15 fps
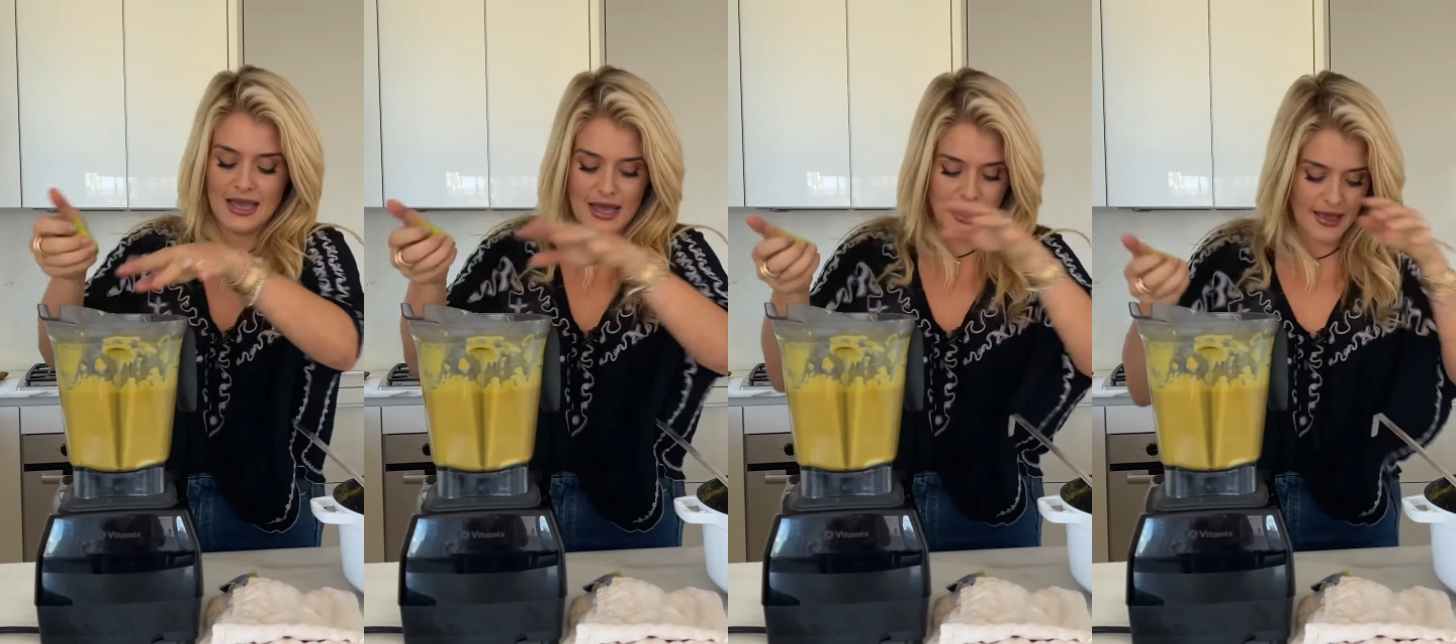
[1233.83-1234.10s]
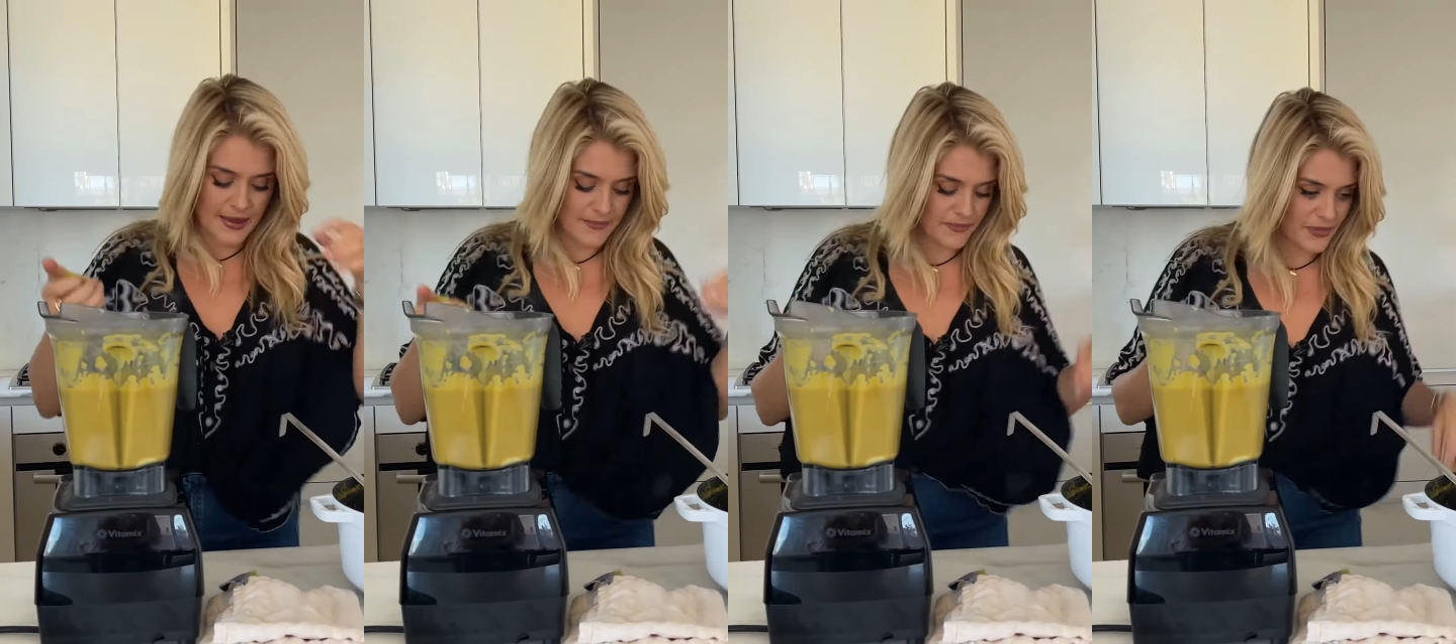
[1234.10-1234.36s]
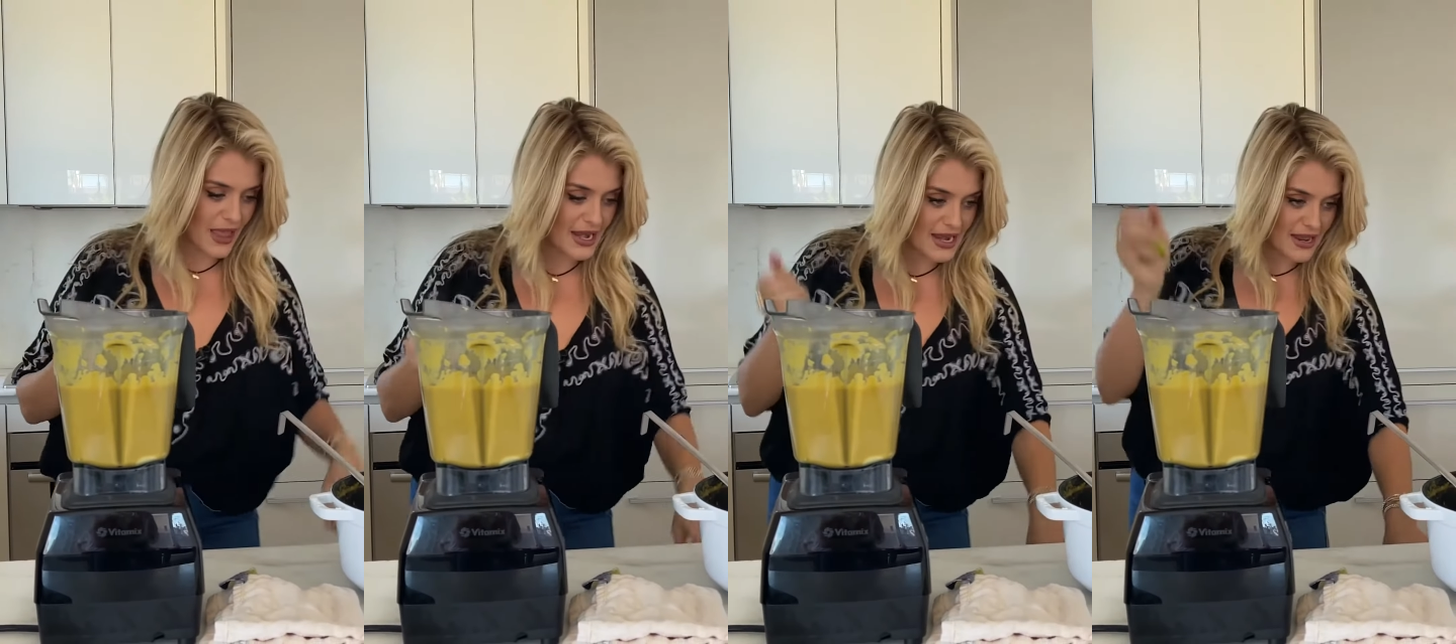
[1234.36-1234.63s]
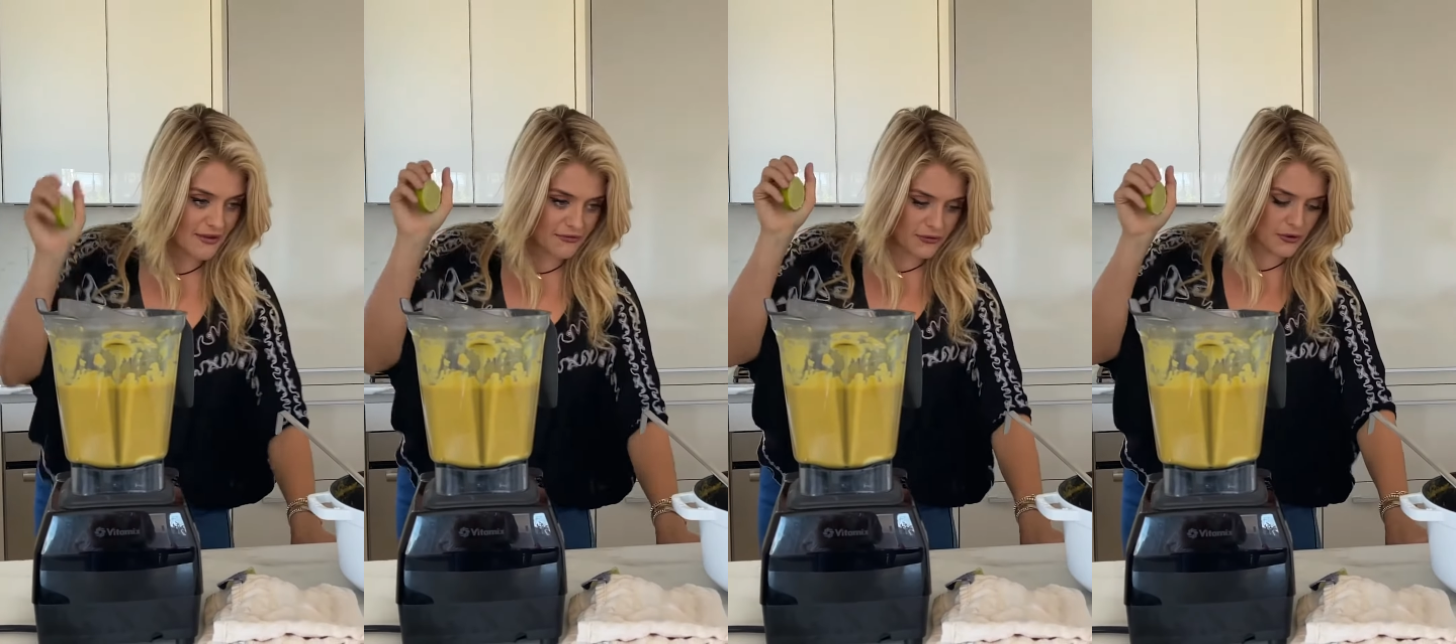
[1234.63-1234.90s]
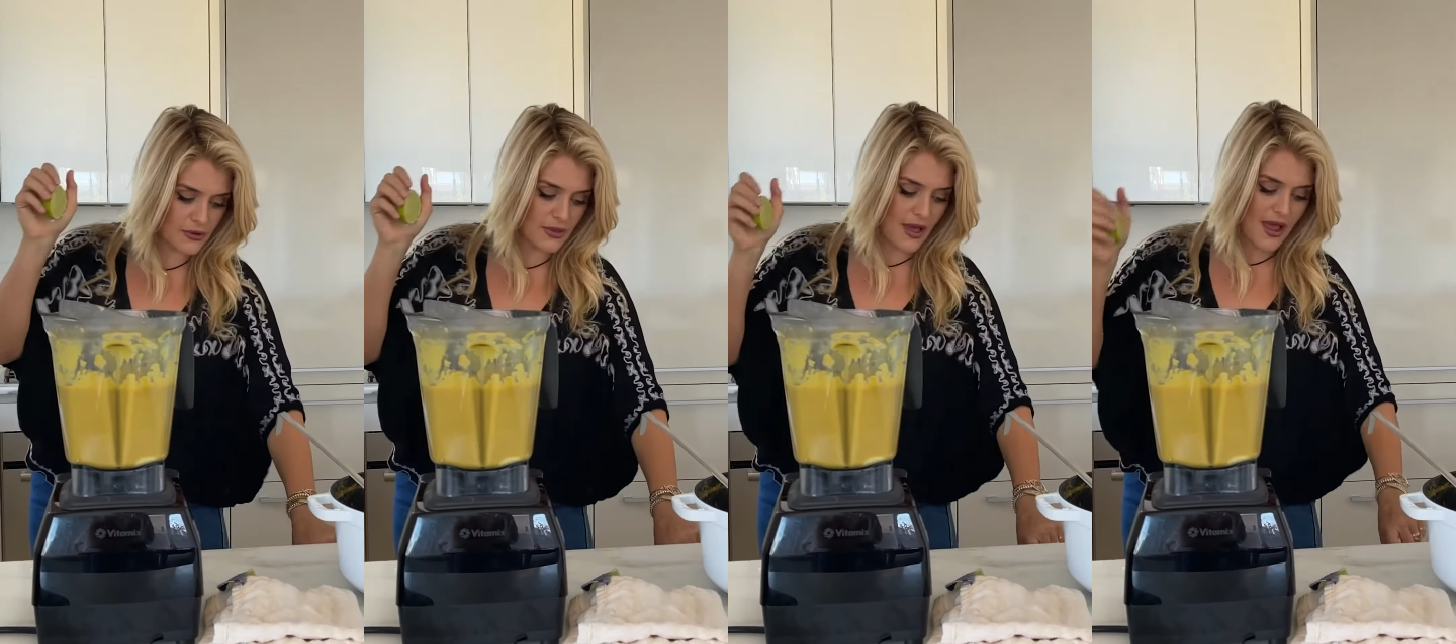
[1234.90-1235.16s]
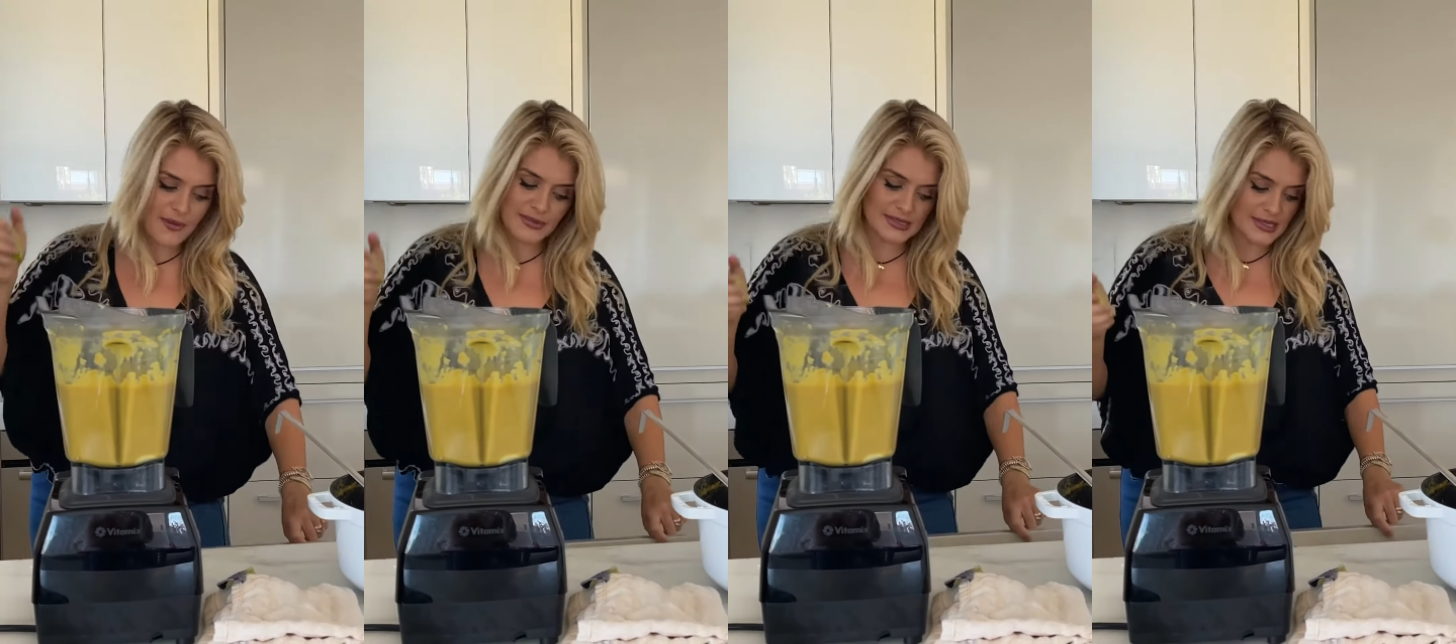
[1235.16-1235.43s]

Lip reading: And if your lime is